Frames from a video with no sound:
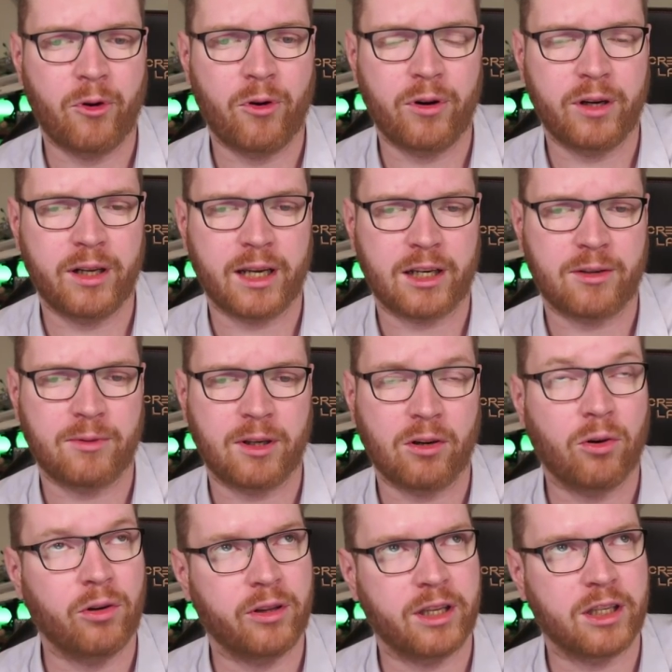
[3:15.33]
next week,
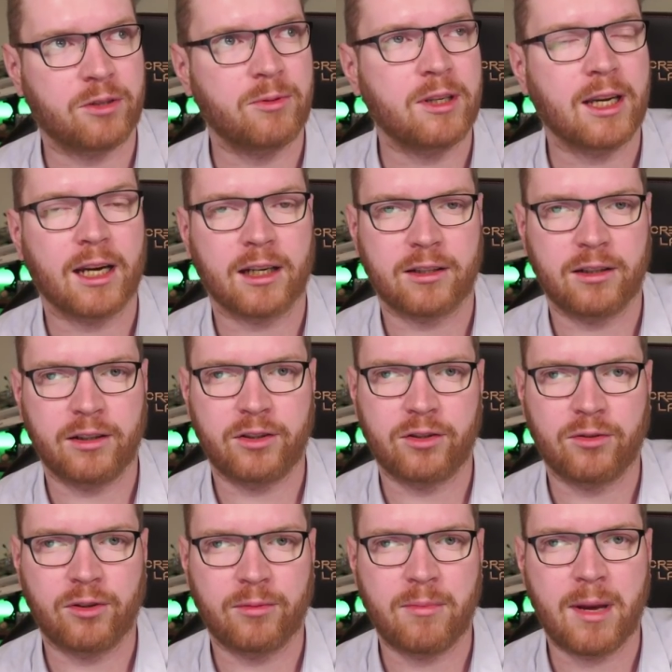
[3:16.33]
or this week actually,
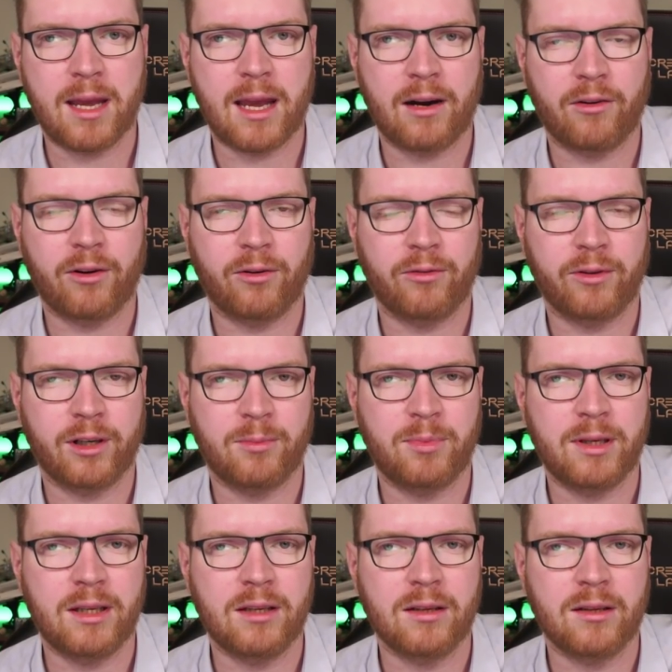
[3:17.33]
so it may already
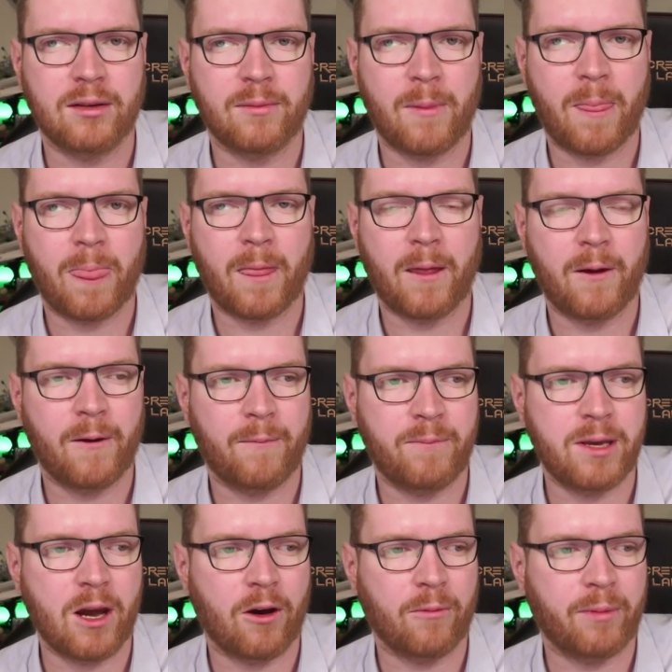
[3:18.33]

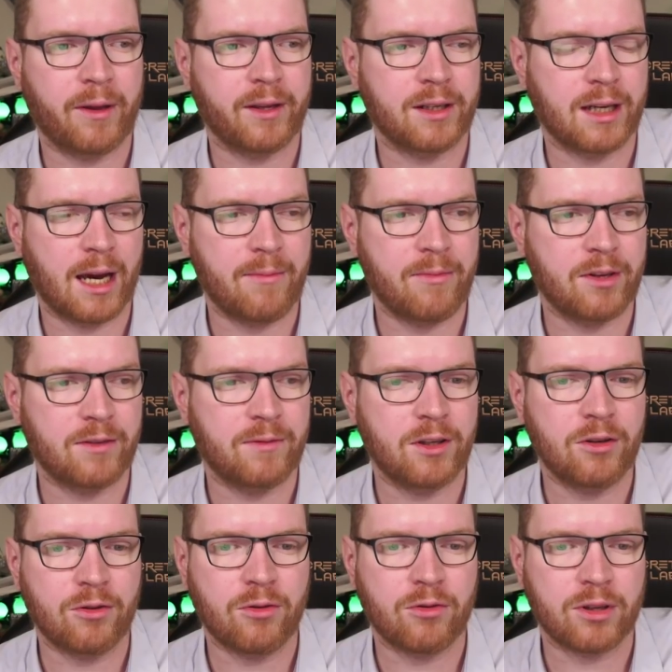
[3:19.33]
be out by the time this
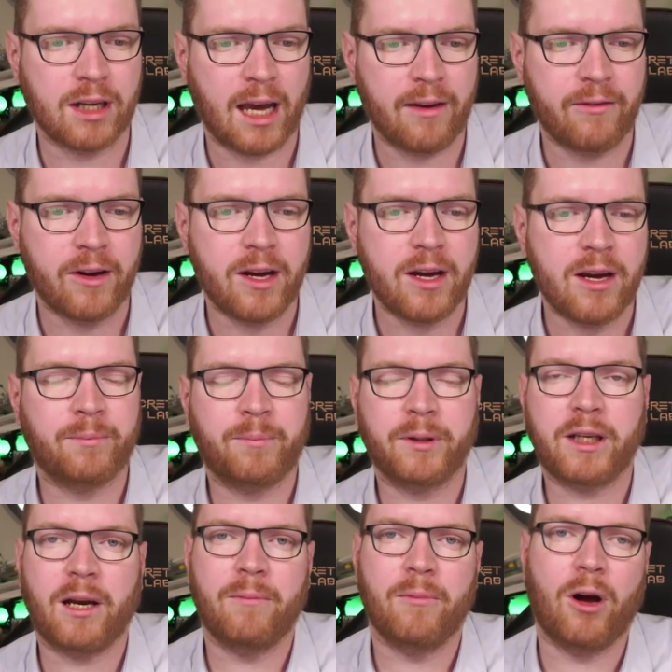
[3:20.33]
video goes live.
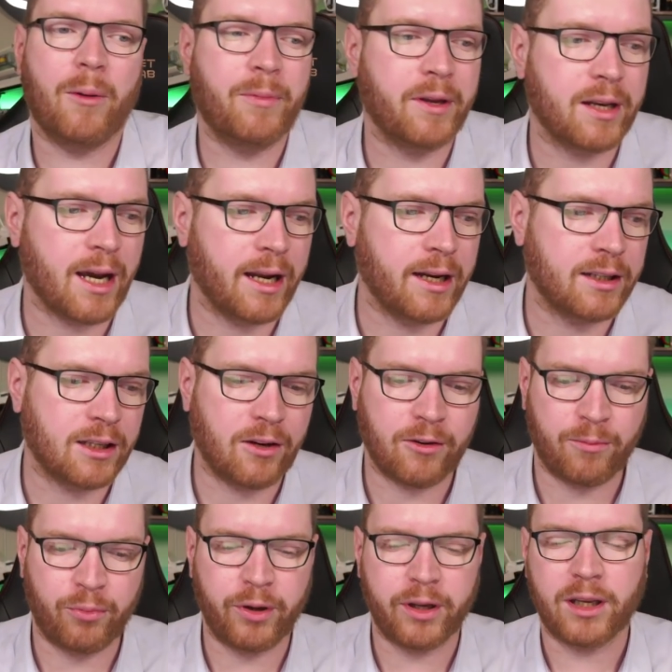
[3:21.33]
But yeah, update 9 is
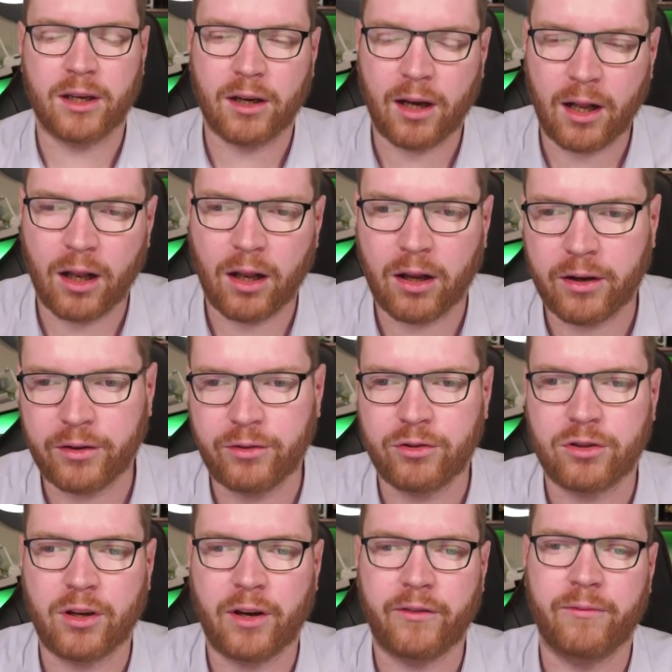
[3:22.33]
out, bringing a lot of new
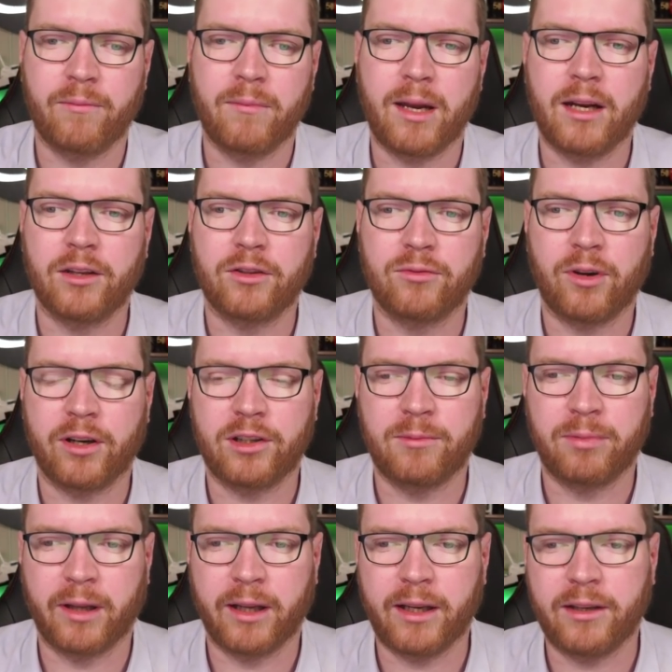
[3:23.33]
stuff, mainly to Odyssey
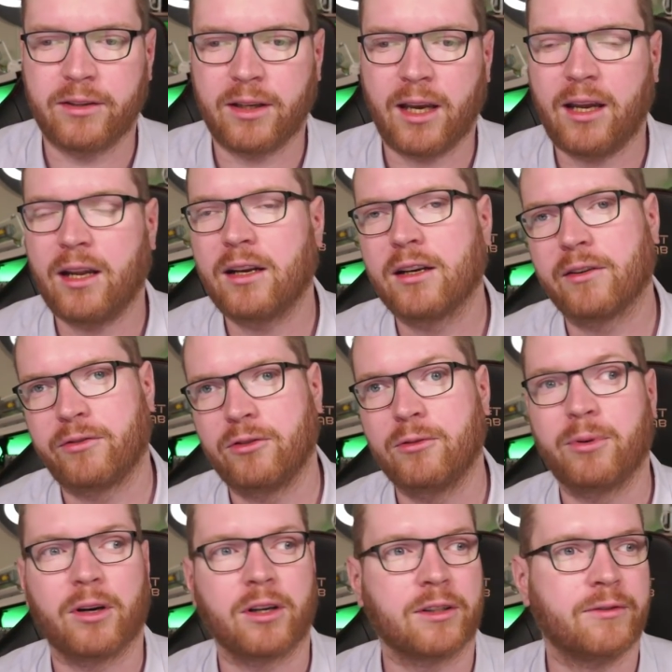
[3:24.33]
players, and a
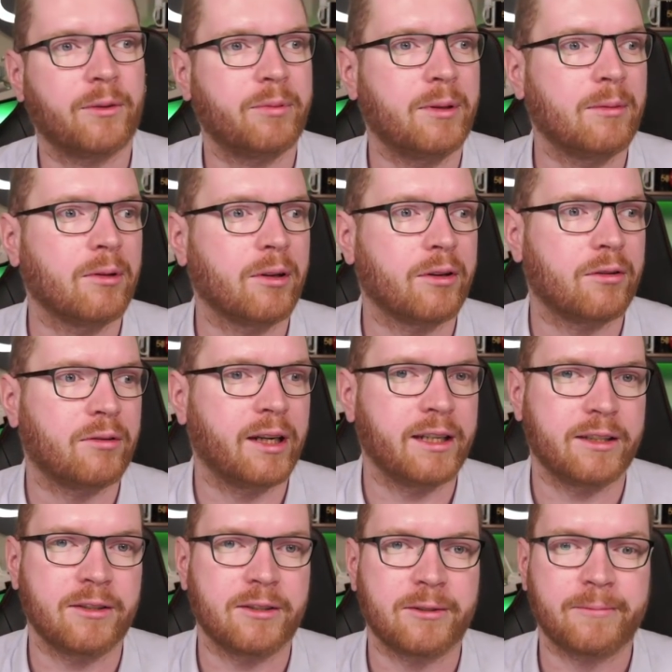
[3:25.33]
few bugs for people on
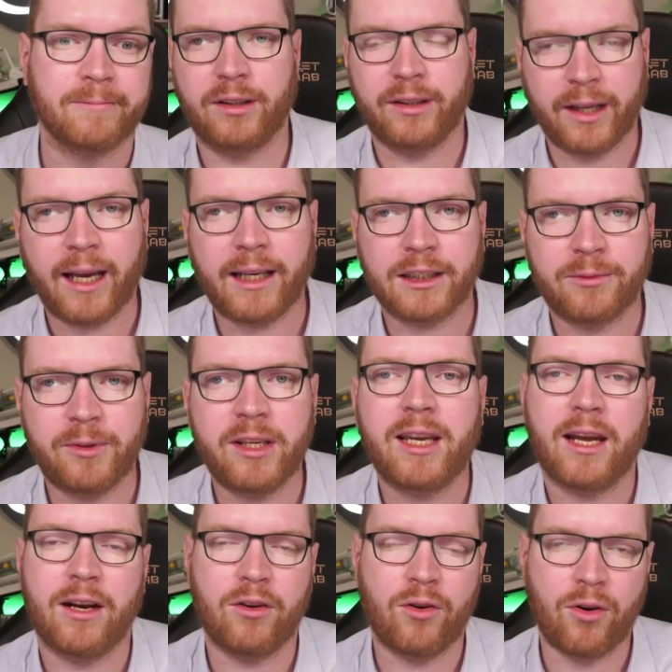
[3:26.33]
Horizons. Last
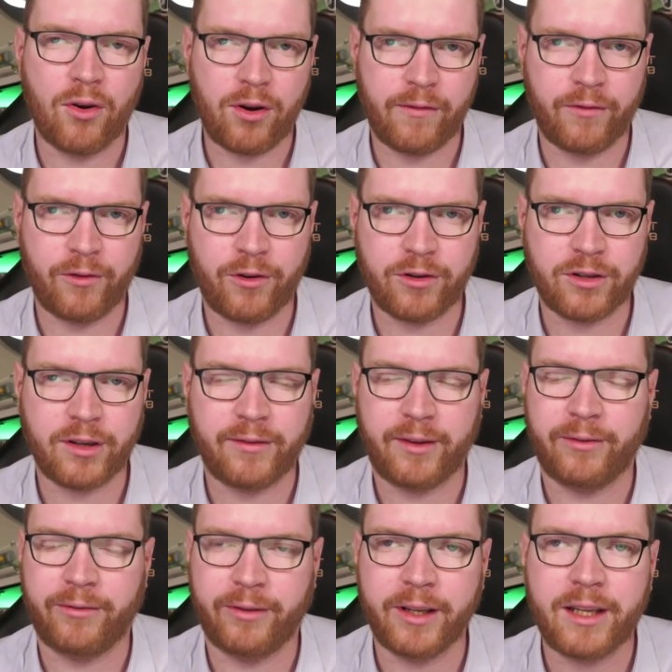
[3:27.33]
week, an early version of
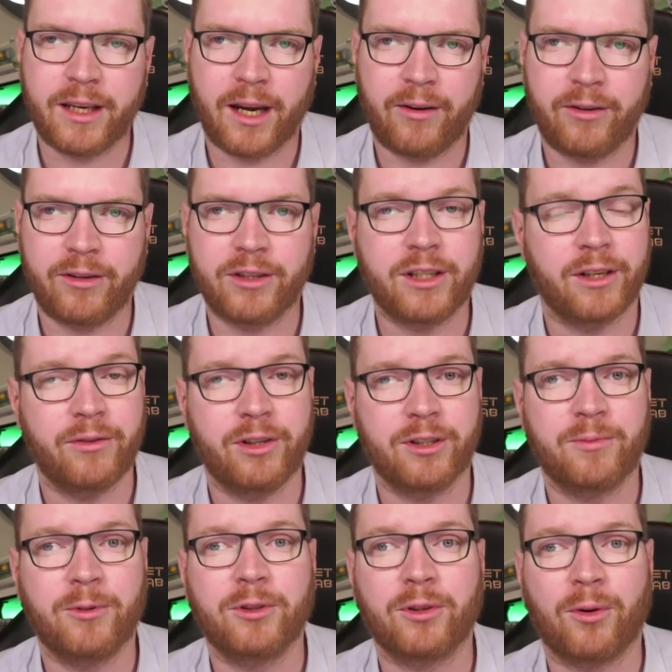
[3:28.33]
the fleet carrier
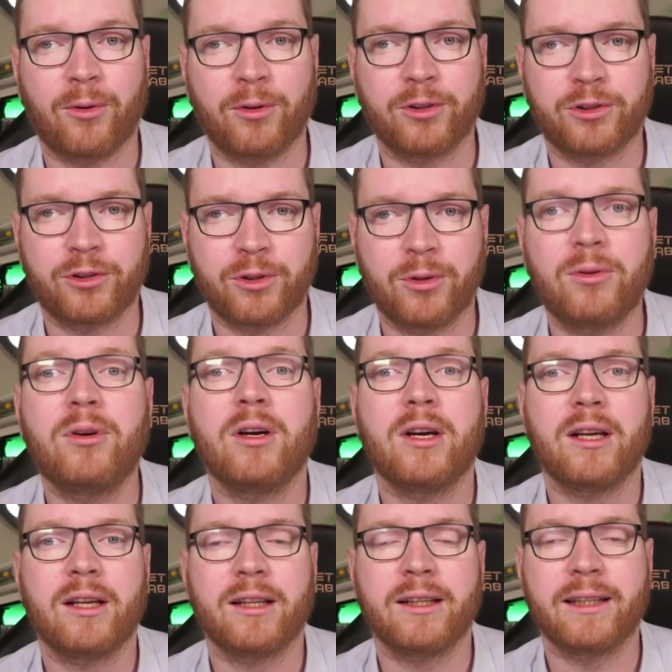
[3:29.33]
interiors was also
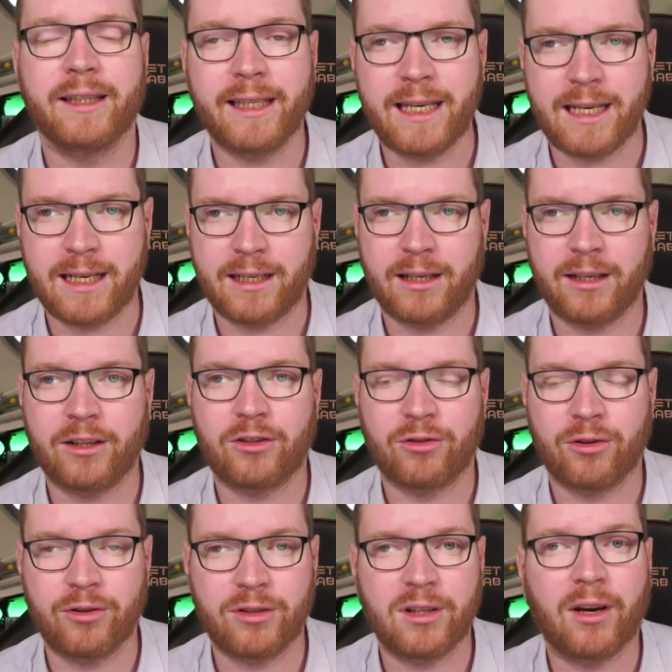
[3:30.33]
leaked. It
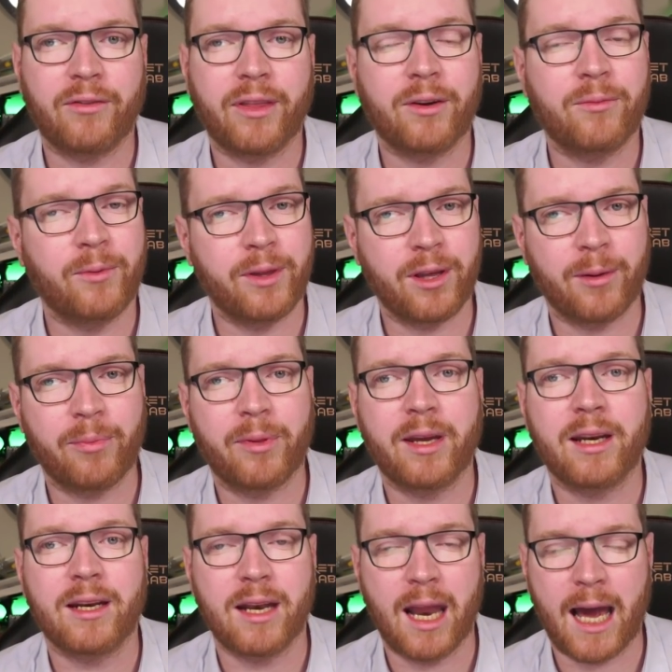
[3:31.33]
turns out that with
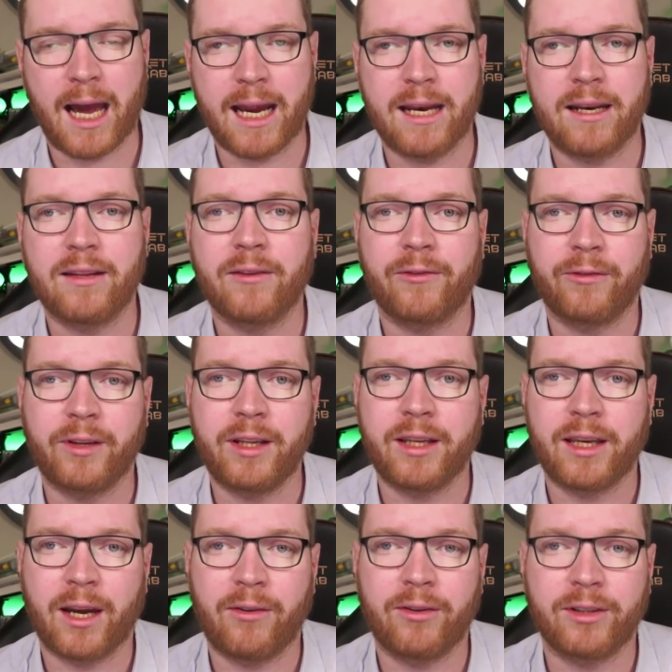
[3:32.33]
update 9, the
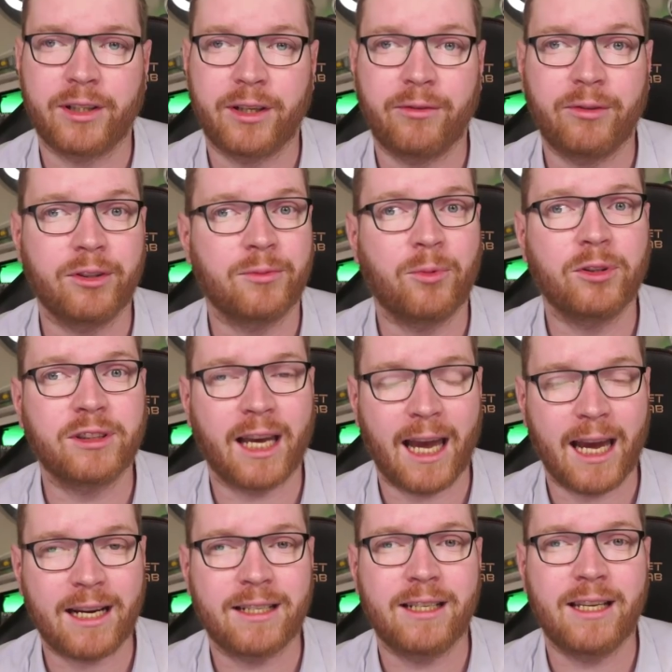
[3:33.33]
fleet carrier interiors was
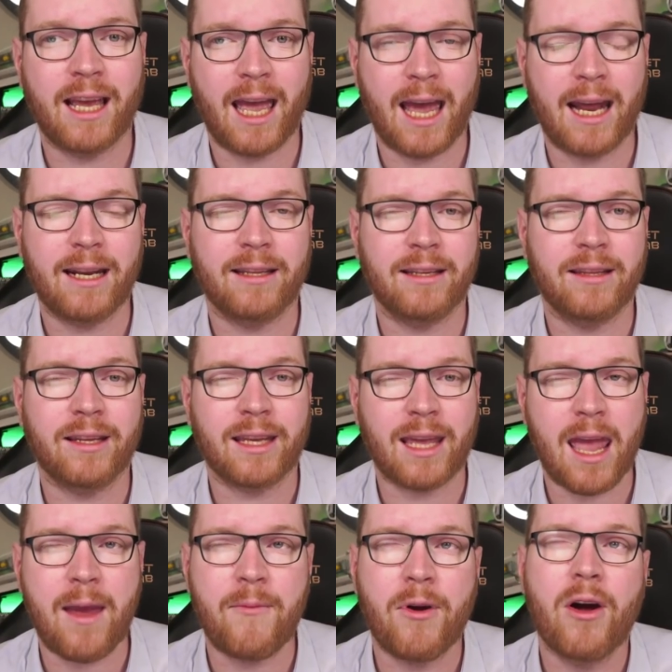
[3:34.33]
actually added in the
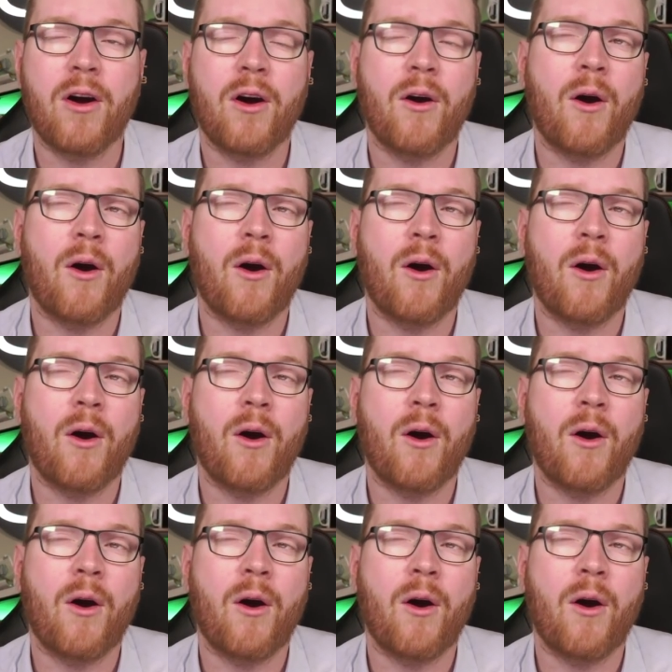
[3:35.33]
game.